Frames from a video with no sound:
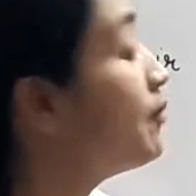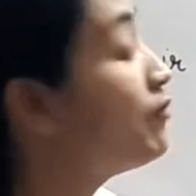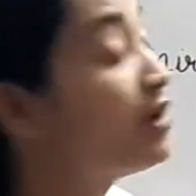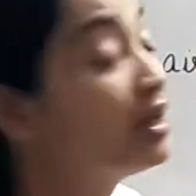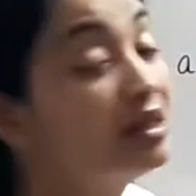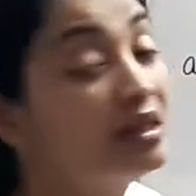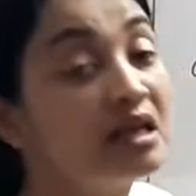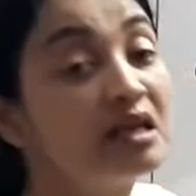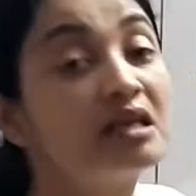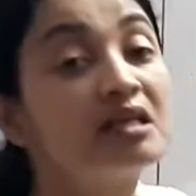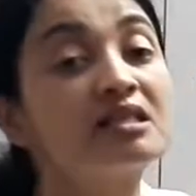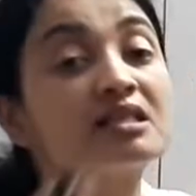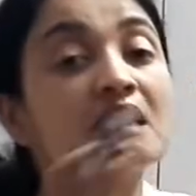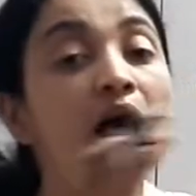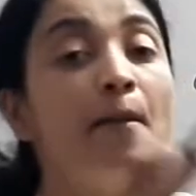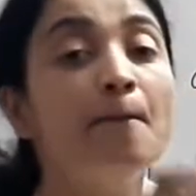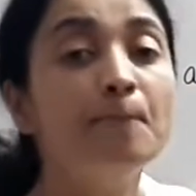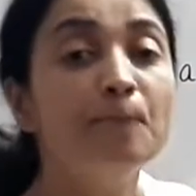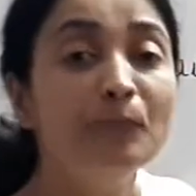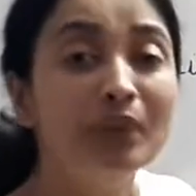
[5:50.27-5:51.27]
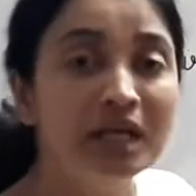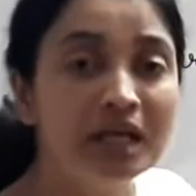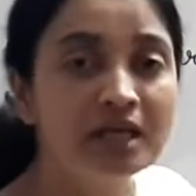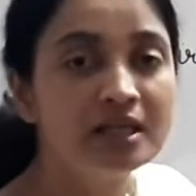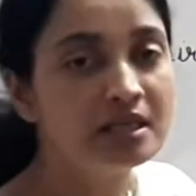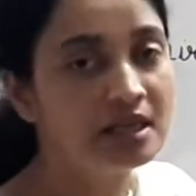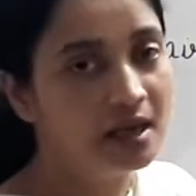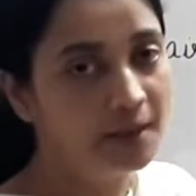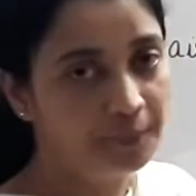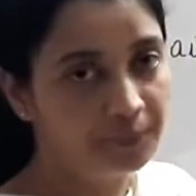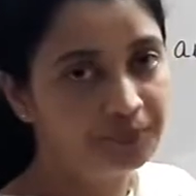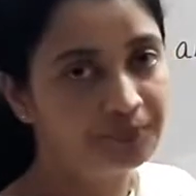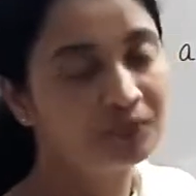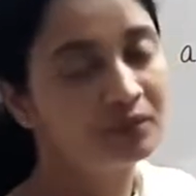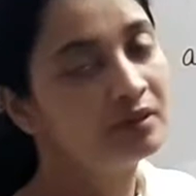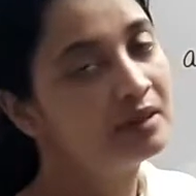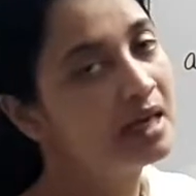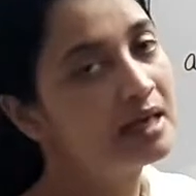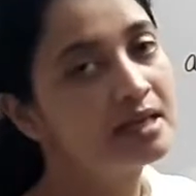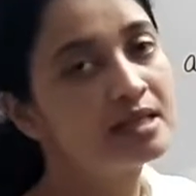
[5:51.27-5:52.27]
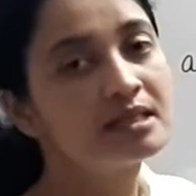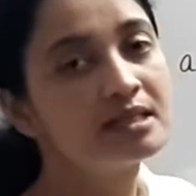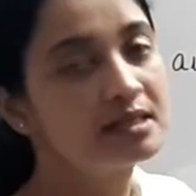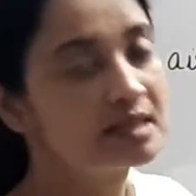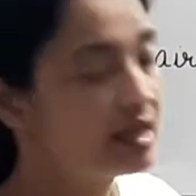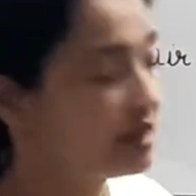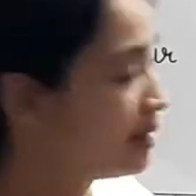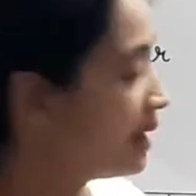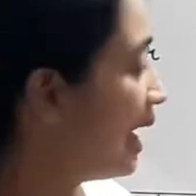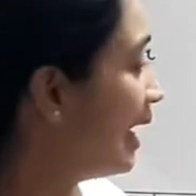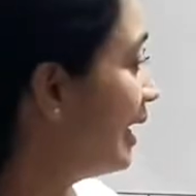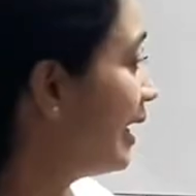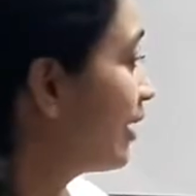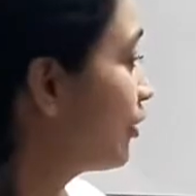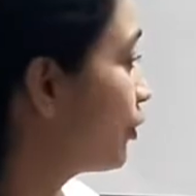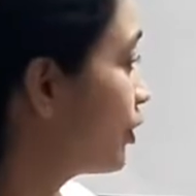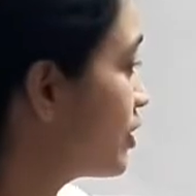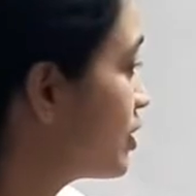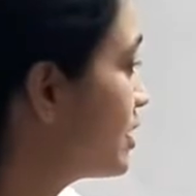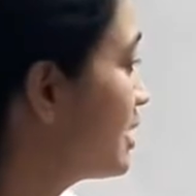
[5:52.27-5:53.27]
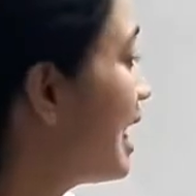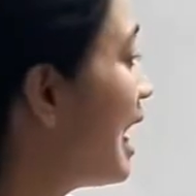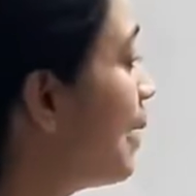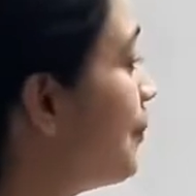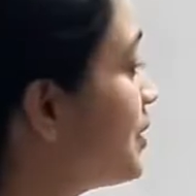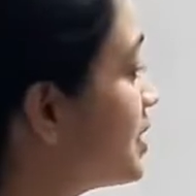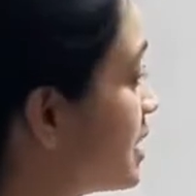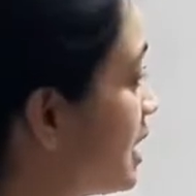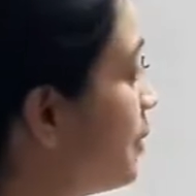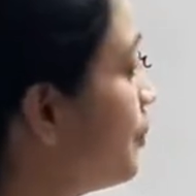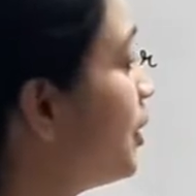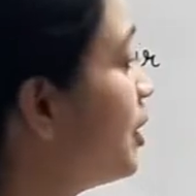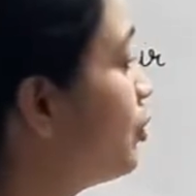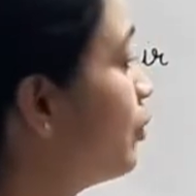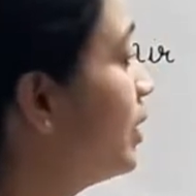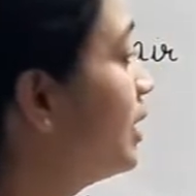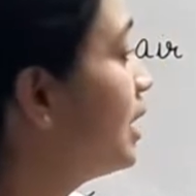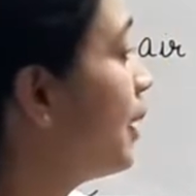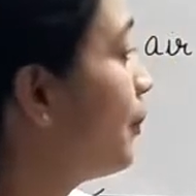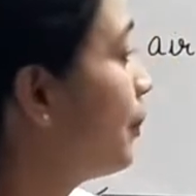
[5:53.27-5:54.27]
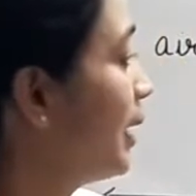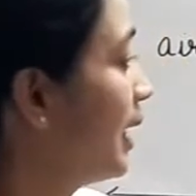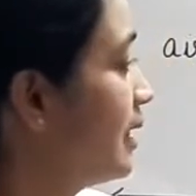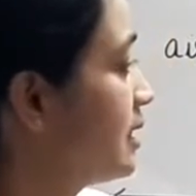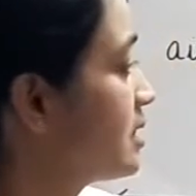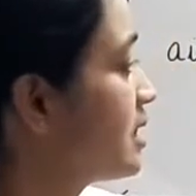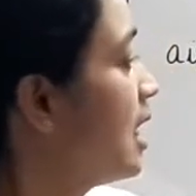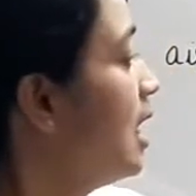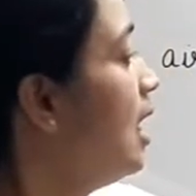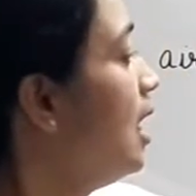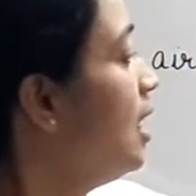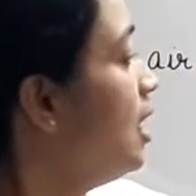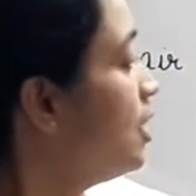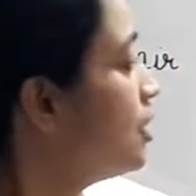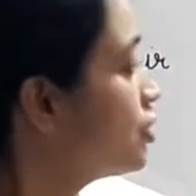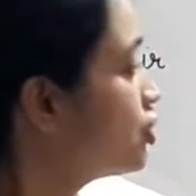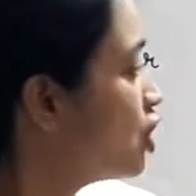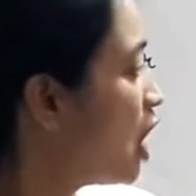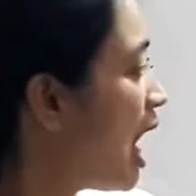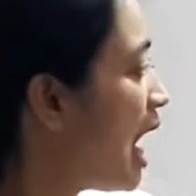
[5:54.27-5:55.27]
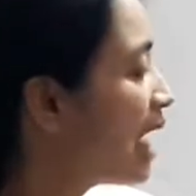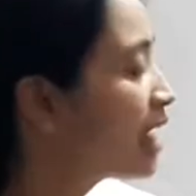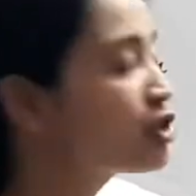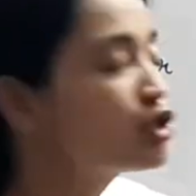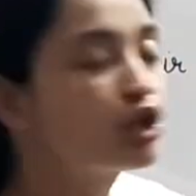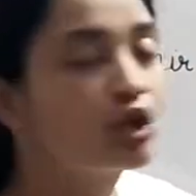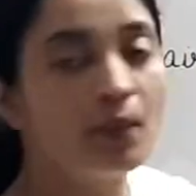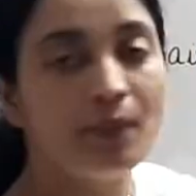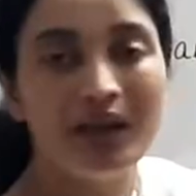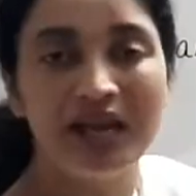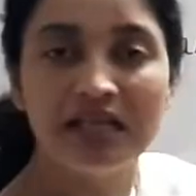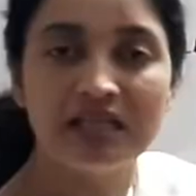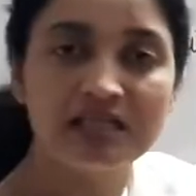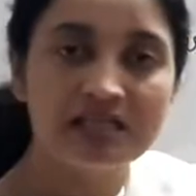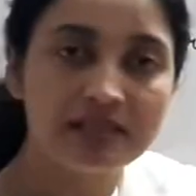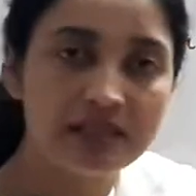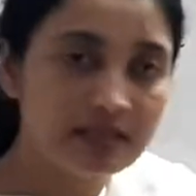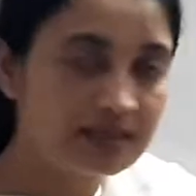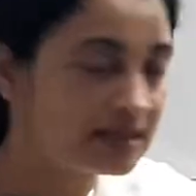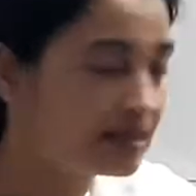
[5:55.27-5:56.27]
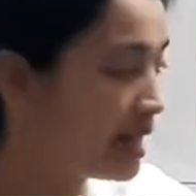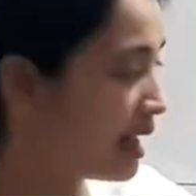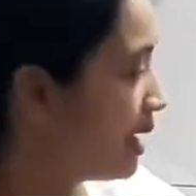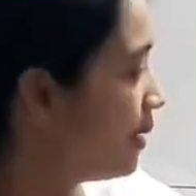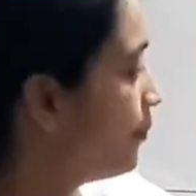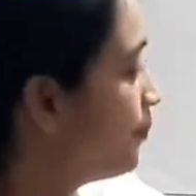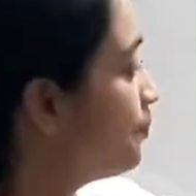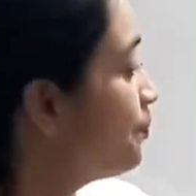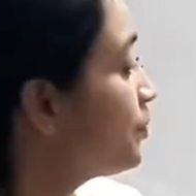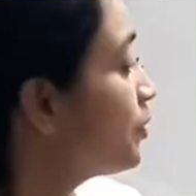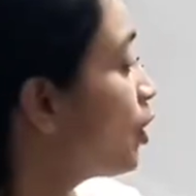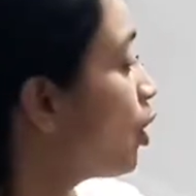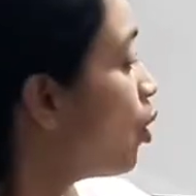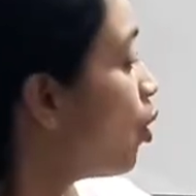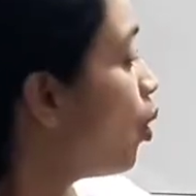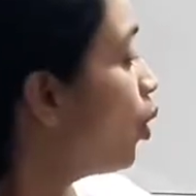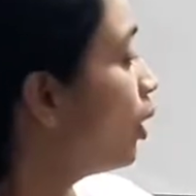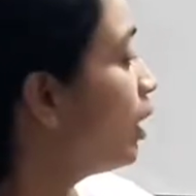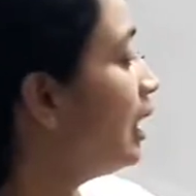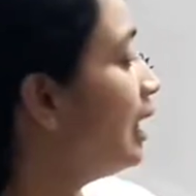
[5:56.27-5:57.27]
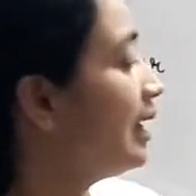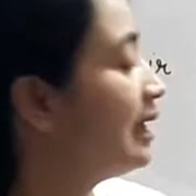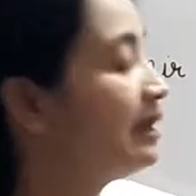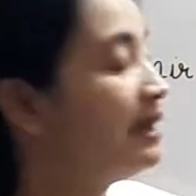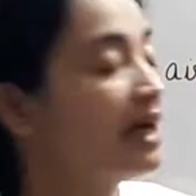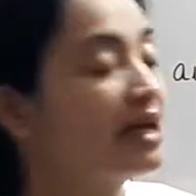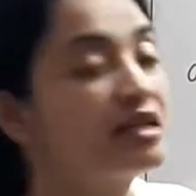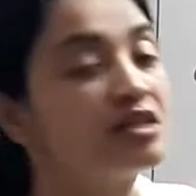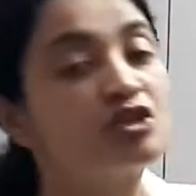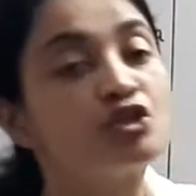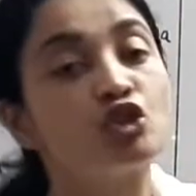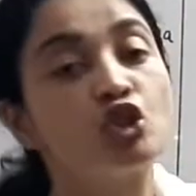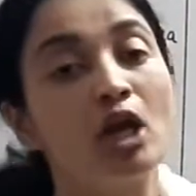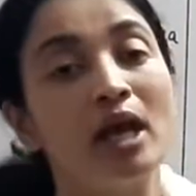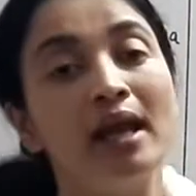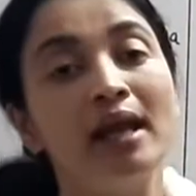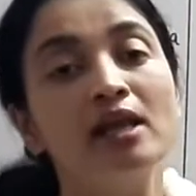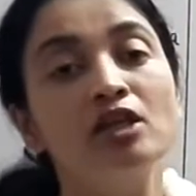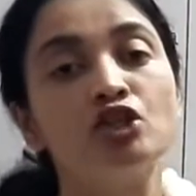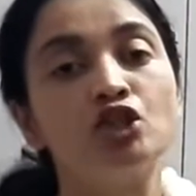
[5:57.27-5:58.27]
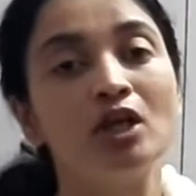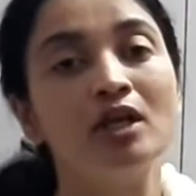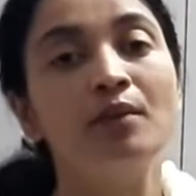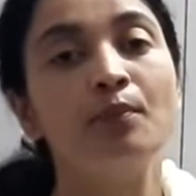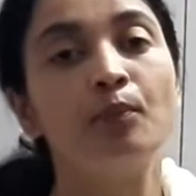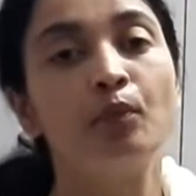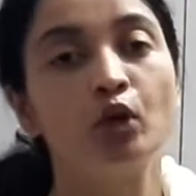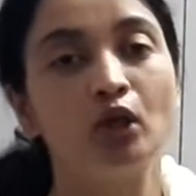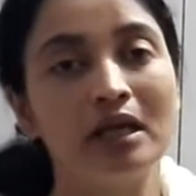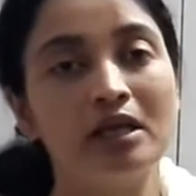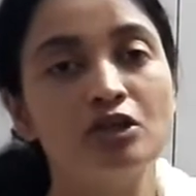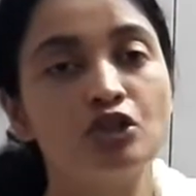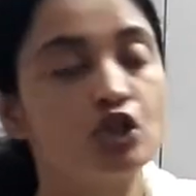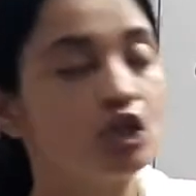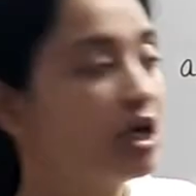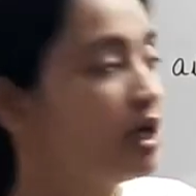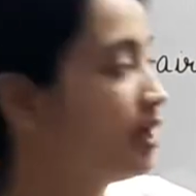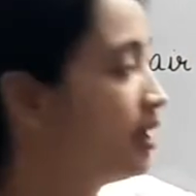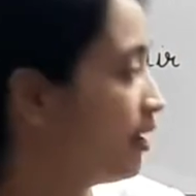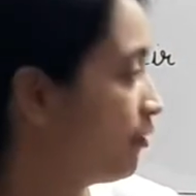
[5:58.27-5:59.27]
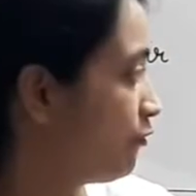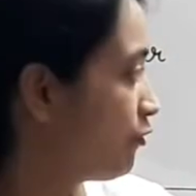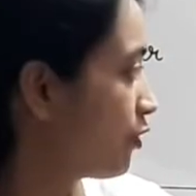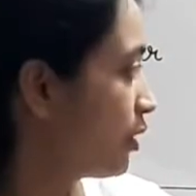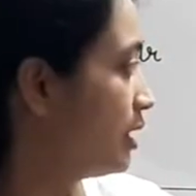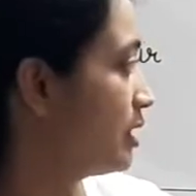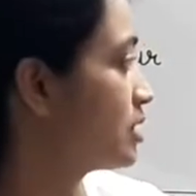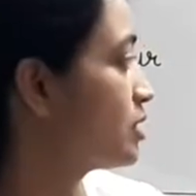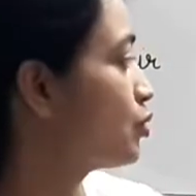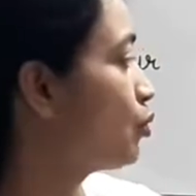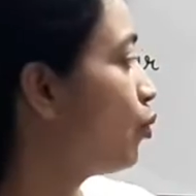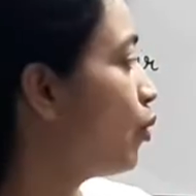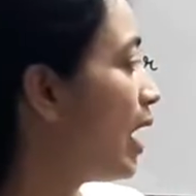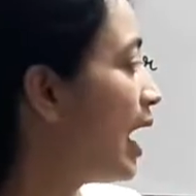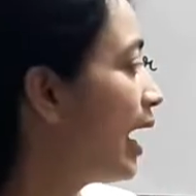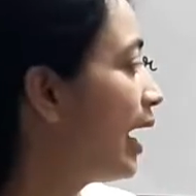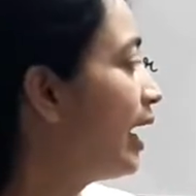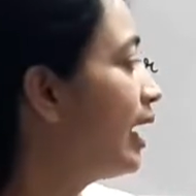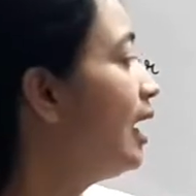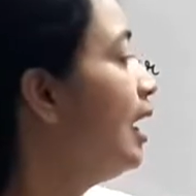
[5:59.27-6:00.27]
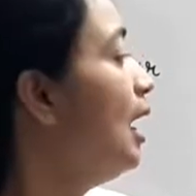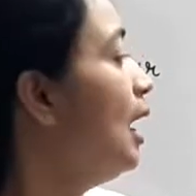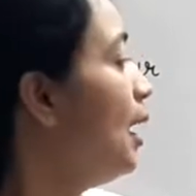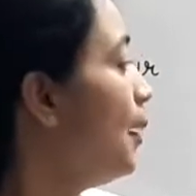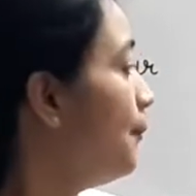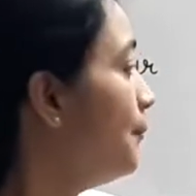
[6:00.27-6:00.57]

When there is some medium, that is the dielectric slab is in between the plates, charge remains the same, only there is change in potential difference. Why?